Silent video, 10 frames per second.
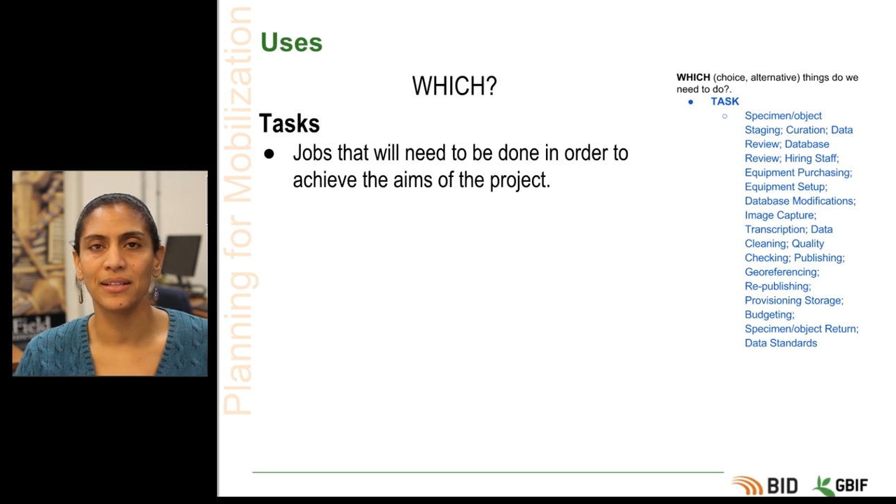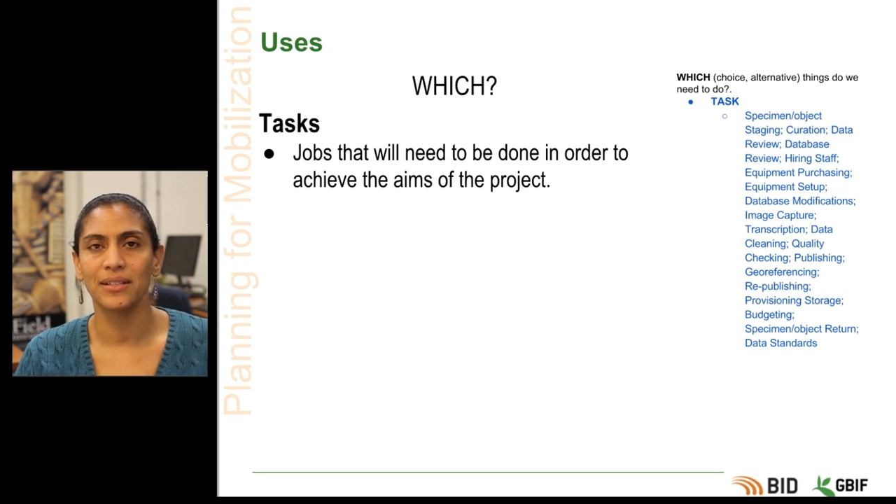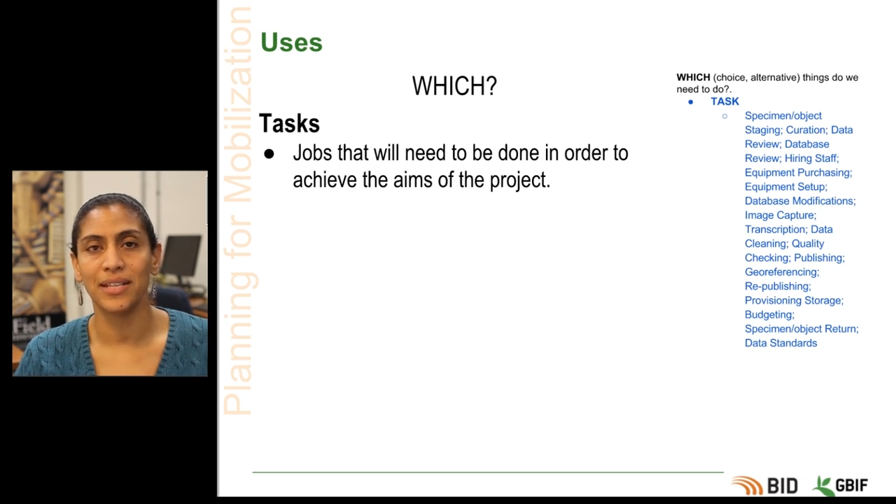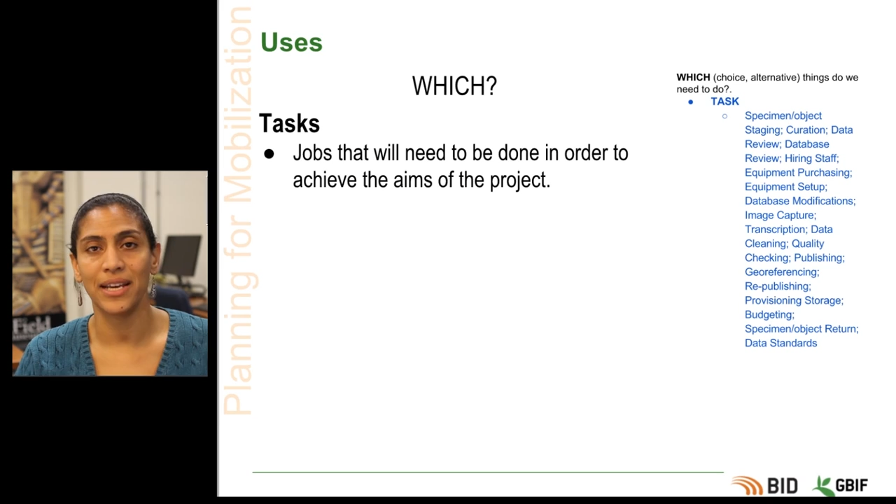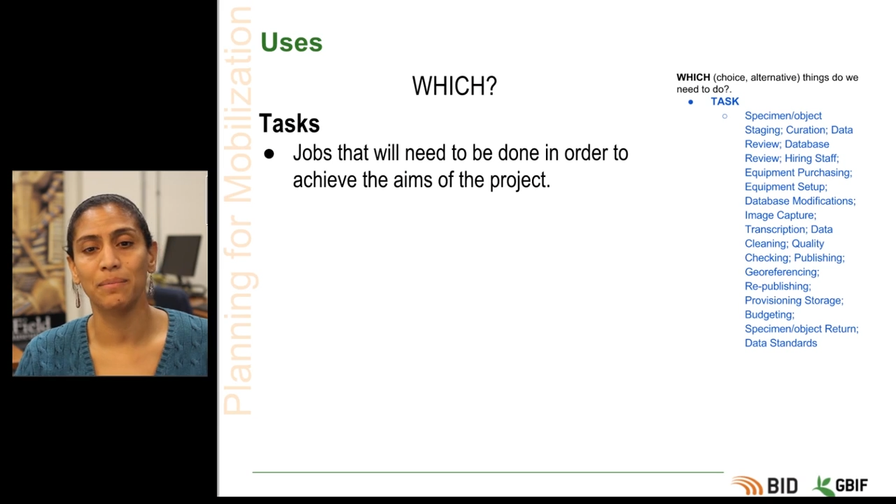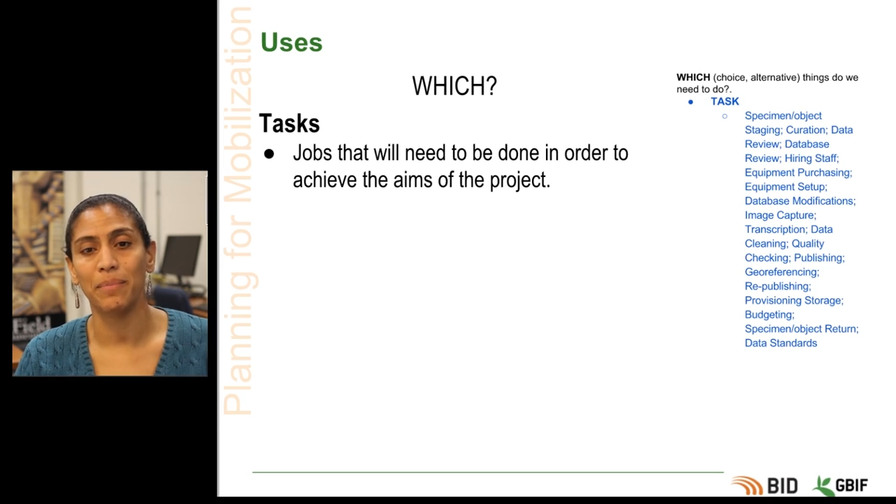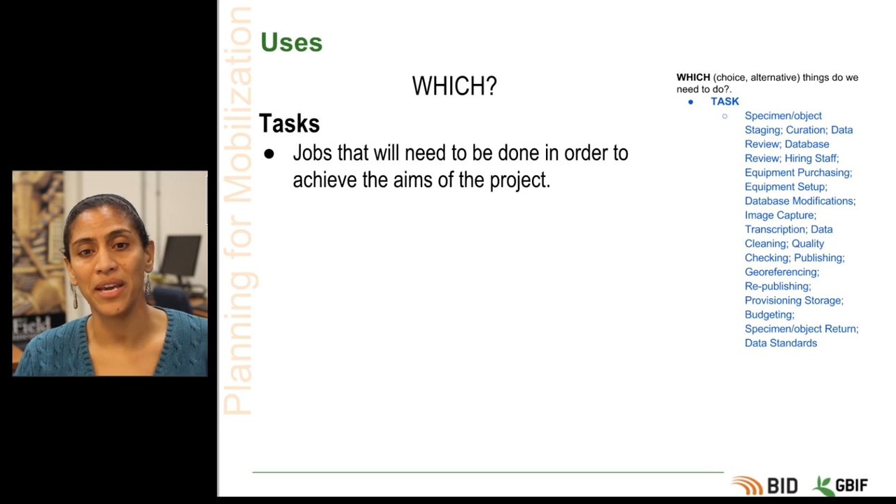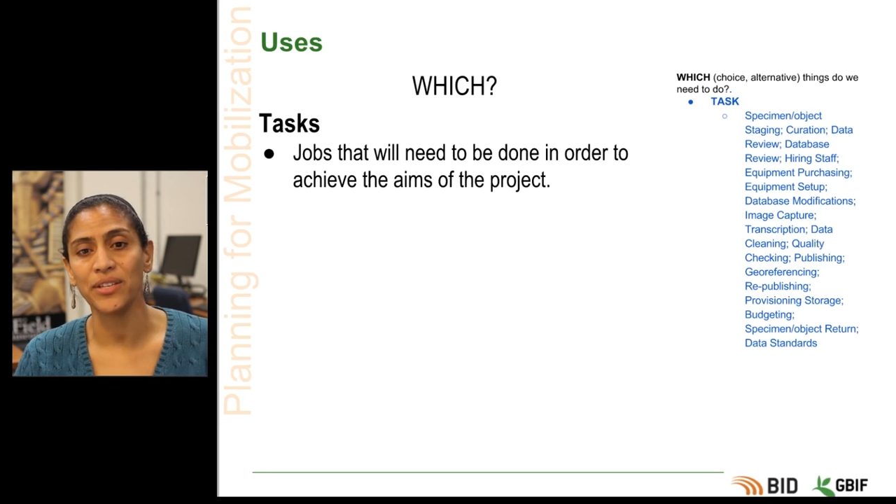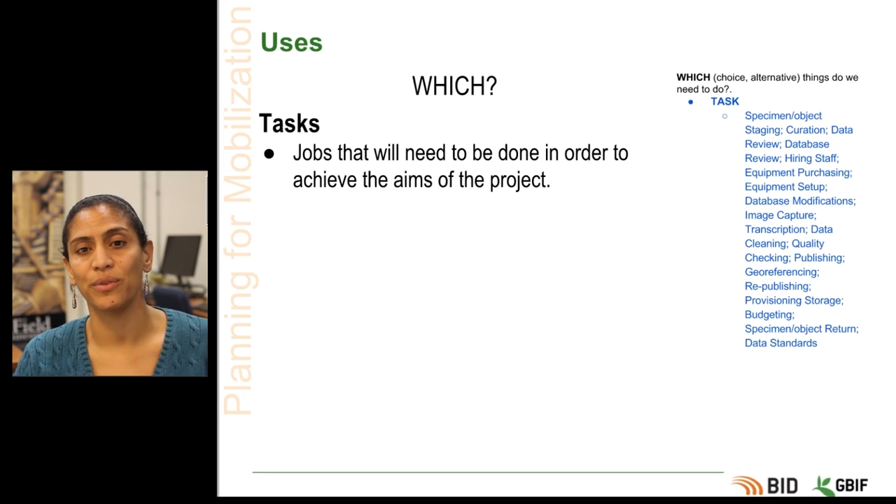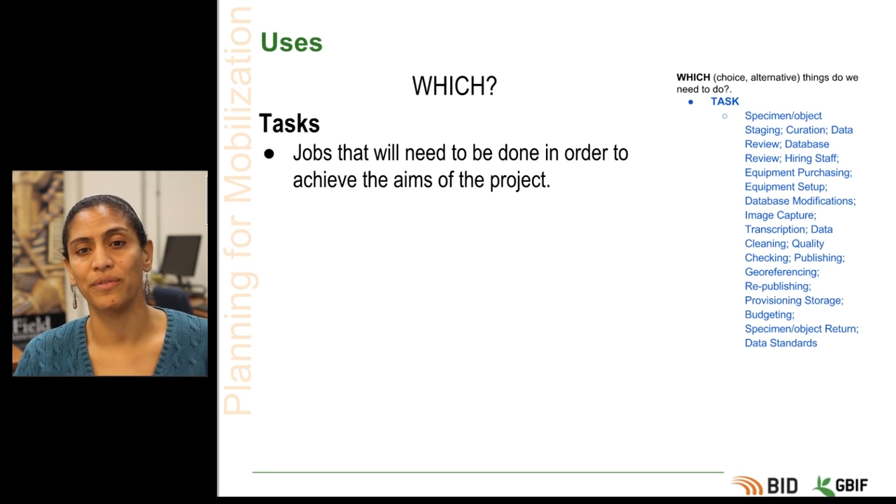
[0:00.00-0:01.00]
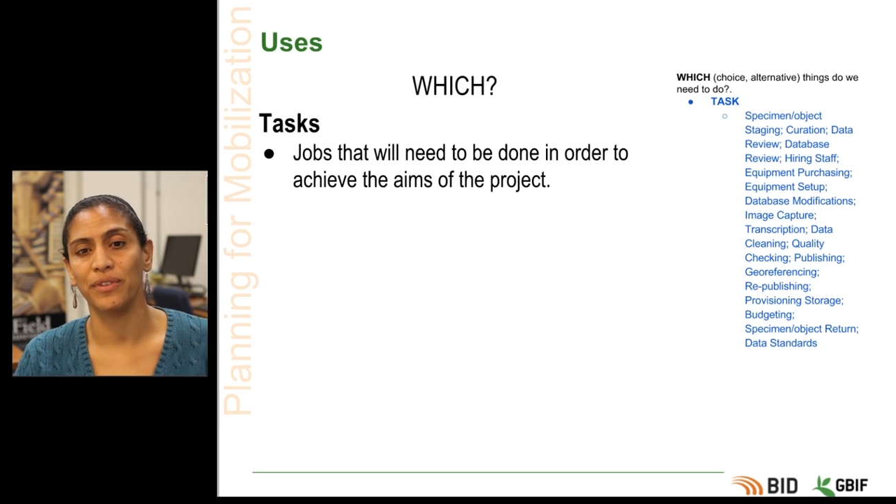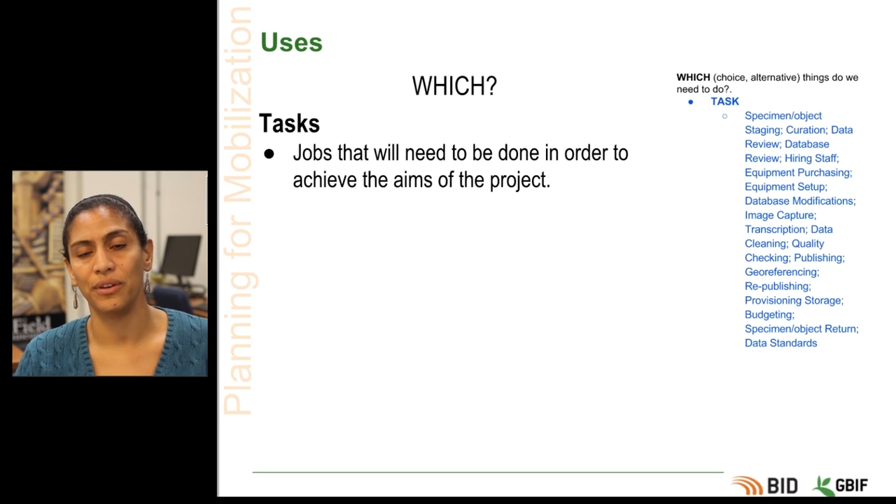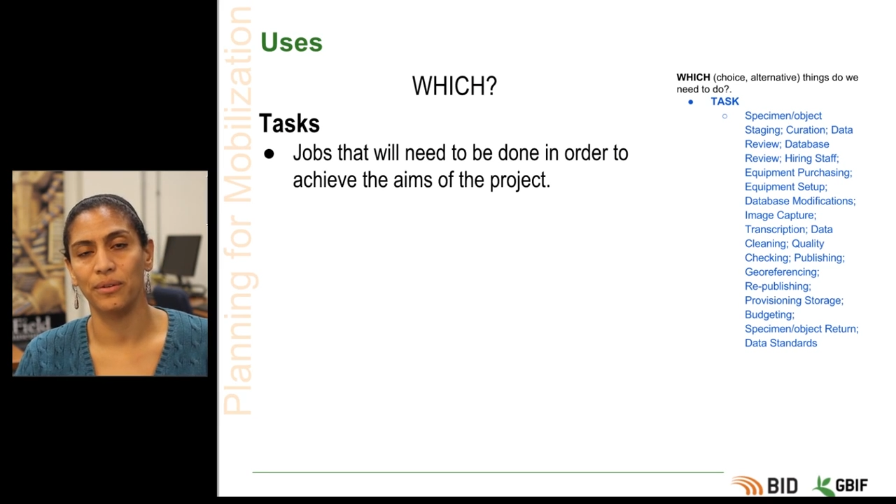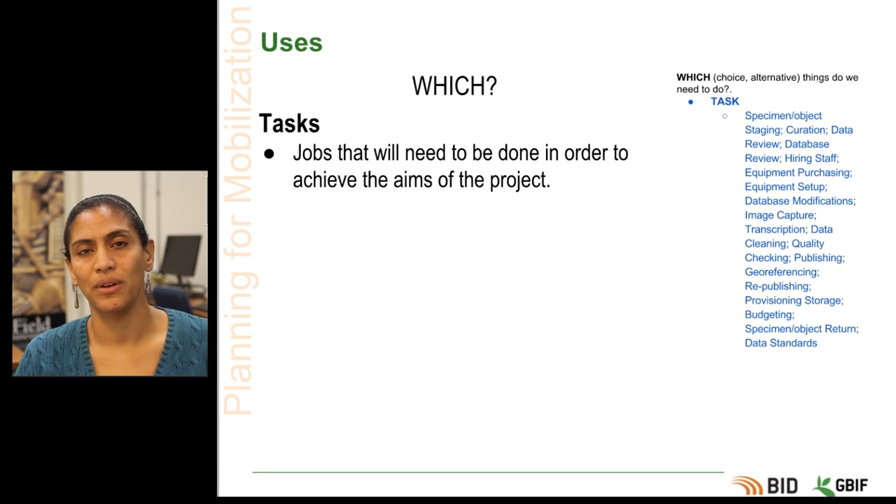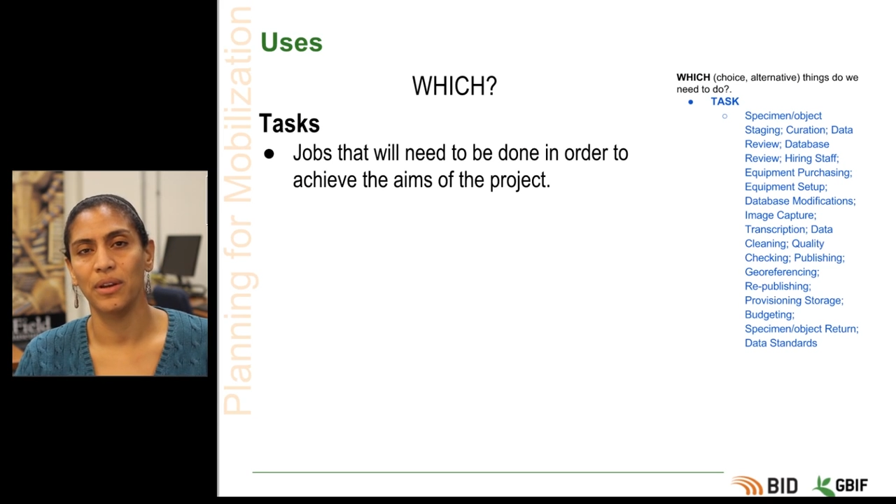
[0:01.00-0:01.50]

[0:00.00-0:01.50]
database review,